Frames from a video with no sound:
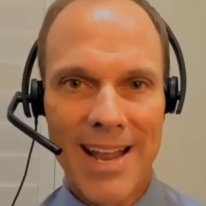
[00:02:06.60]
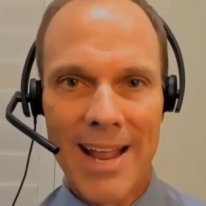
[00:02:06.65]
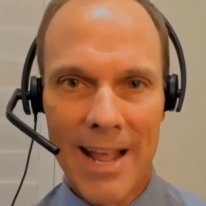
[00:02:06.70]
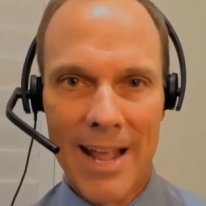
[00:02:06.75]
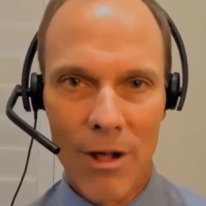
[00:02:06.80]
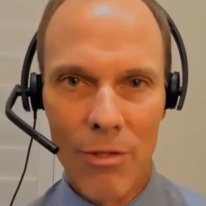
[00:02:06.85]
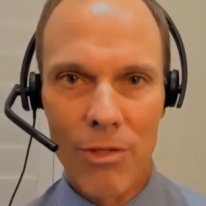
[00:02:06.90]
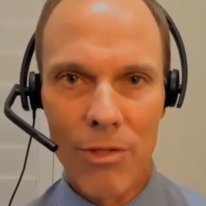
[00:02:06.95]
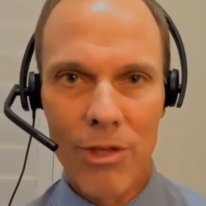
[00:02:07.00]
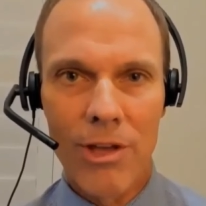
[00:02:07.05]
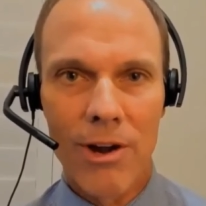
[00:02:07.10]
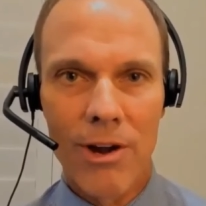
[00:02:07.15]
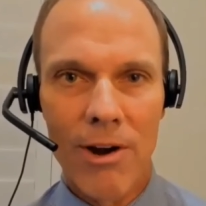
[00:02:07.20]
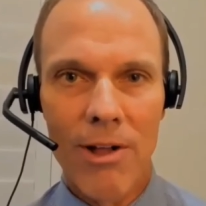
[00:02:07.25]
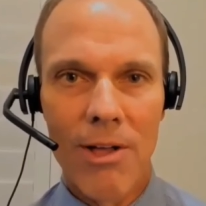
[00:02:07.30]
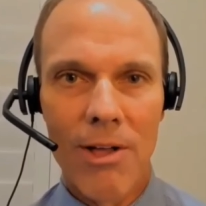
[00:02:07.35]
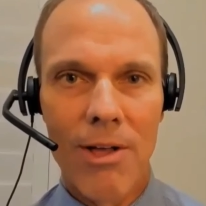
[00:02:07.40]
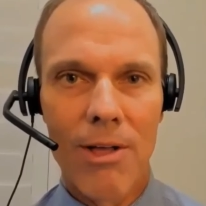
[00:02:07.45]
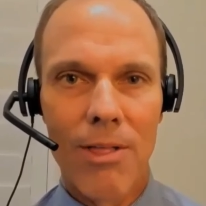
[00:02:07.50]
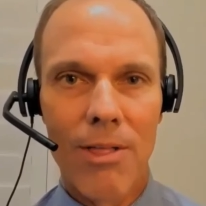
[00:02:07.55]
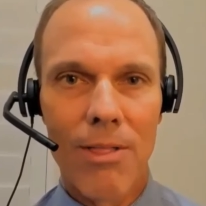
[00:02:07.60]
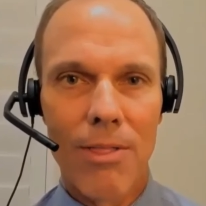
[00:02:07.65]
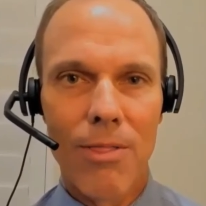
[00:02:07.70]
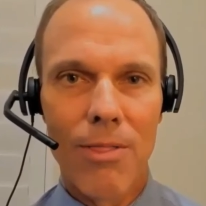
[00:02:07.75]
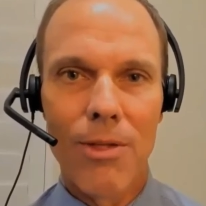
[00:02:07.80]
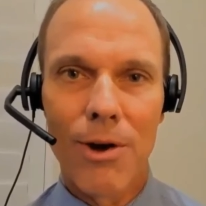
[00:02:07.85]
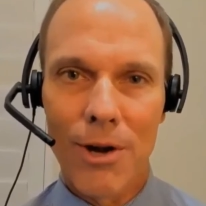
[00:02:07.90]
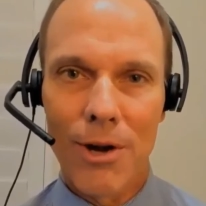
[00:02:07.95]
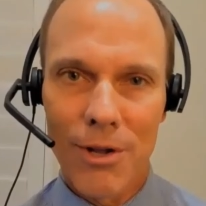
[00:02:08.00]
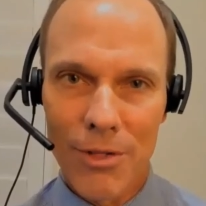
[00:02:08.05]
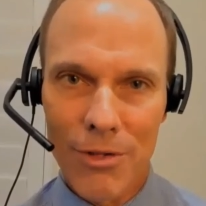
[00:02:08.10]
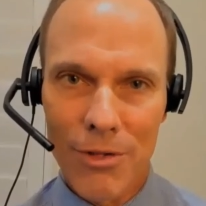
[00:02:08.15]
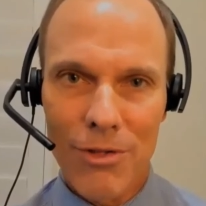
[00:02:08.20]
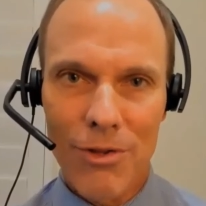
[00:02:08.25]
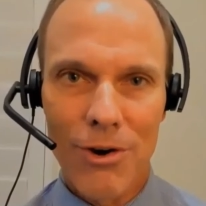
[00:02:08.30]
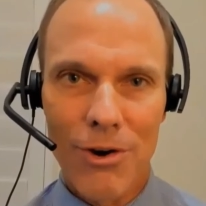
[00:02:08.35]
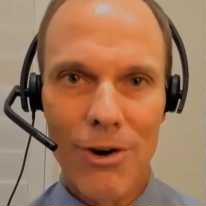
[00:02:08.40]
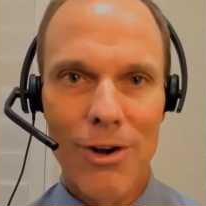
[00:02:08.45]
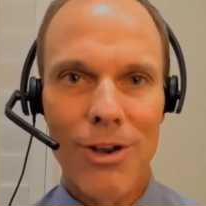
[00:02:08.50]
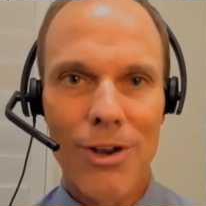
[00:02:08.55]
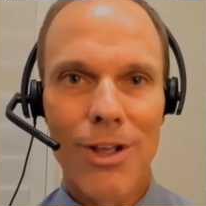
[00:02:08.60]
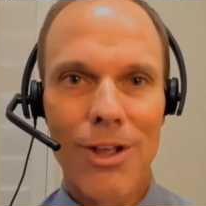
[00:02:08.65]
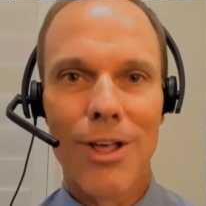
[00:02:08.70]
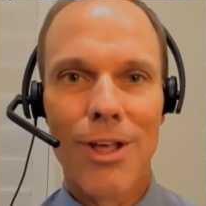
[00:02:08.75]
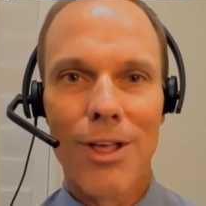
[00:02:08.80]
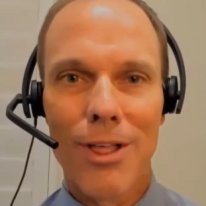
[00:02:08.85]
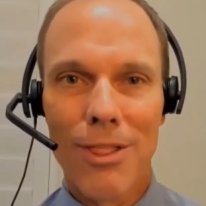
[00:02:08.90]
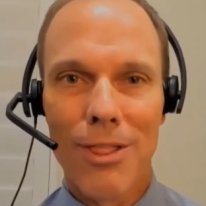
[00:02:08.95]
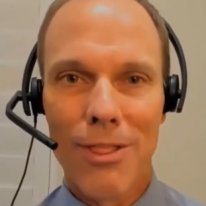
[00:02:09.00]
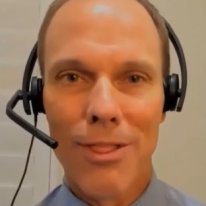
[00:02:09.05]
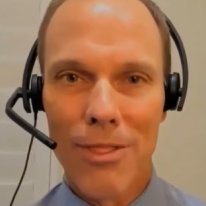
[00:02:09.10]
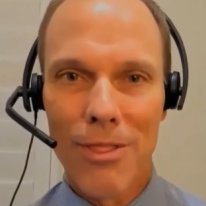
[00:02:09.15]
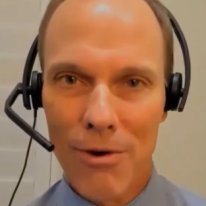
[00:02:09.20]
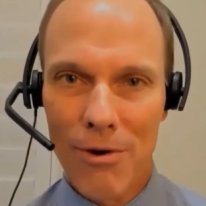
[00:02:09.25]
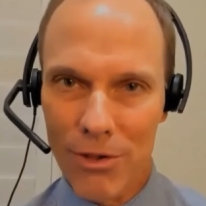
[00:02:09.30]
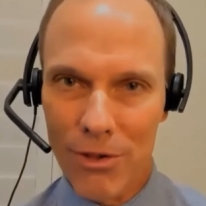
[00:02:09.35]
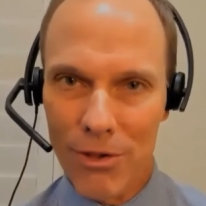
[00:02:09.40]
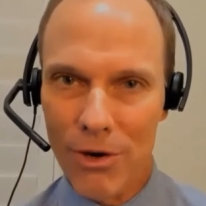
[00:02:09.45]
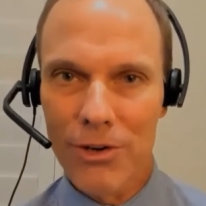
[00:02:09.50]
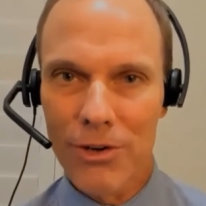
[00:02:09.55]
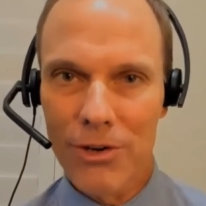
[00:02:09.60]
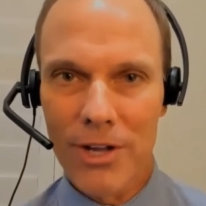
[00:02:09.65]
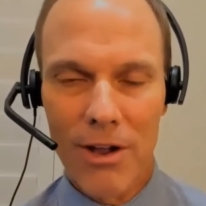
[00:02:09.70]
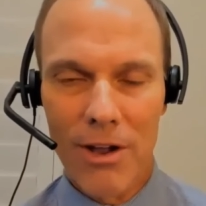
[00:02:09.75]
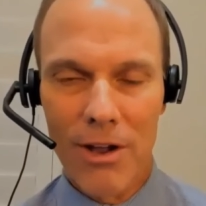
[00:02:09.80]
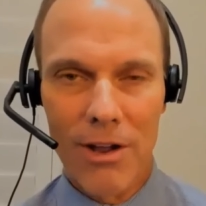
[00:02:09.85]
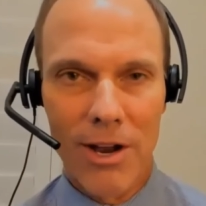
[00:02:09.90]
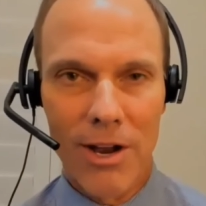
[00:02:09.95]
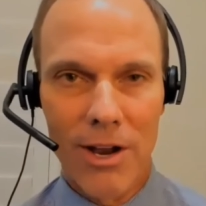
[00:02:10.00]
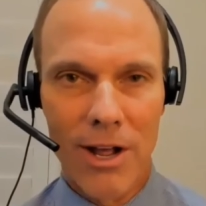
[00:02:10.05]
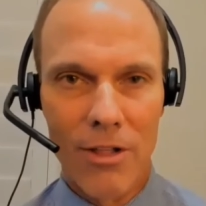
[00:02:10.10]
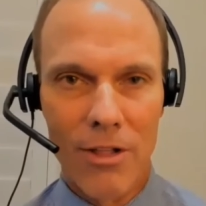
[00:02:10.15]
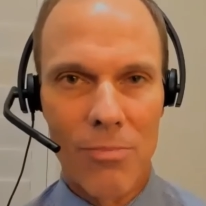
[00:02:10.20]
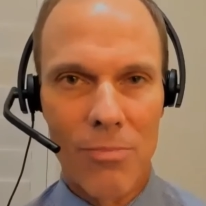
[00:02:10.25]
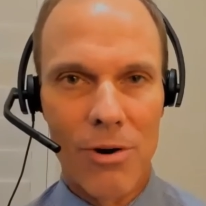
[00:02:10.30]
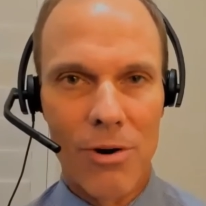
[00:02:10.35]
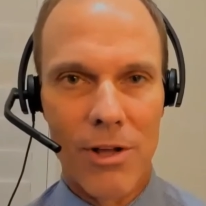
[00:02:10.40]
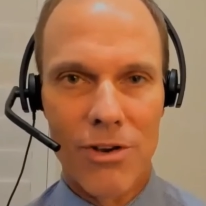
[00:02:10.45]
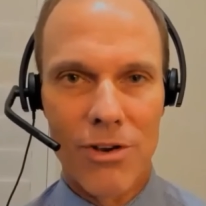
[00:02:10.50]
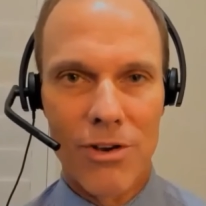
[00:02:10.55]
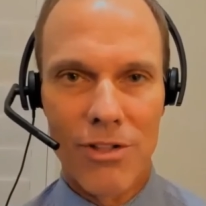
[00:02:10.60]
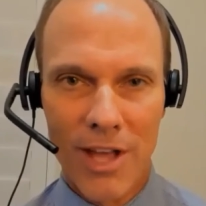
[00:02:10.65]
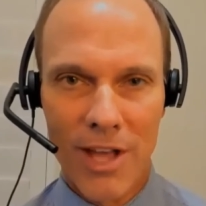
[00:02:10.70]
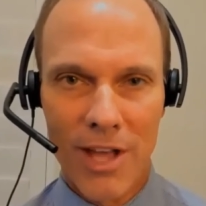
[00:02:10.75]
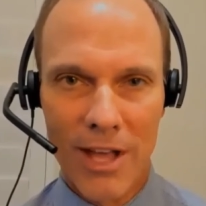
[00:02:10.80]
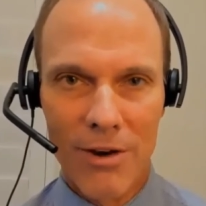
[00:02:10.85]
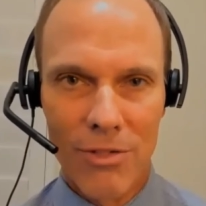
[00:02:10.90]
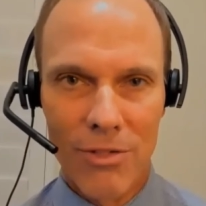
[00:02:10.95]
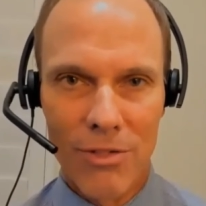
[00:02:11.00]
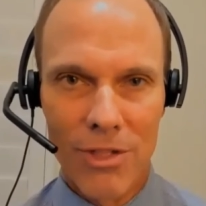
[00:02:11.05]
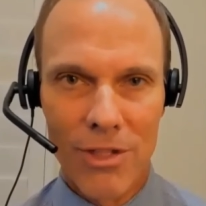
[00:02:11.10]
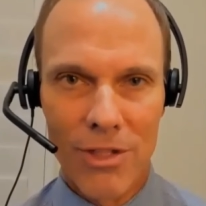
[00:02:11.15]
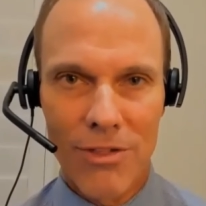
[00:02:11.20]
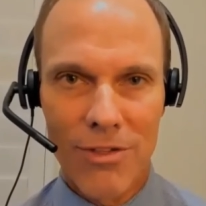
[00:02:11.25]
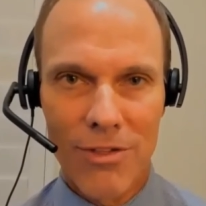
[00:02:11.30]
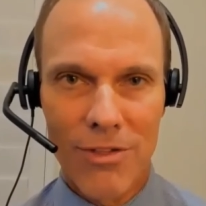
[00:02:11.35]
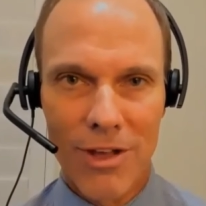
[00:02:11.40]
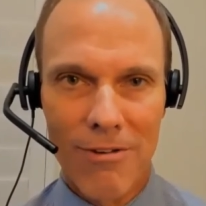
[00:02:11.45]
and health care, they're concerned they're a little down on how the president's handled this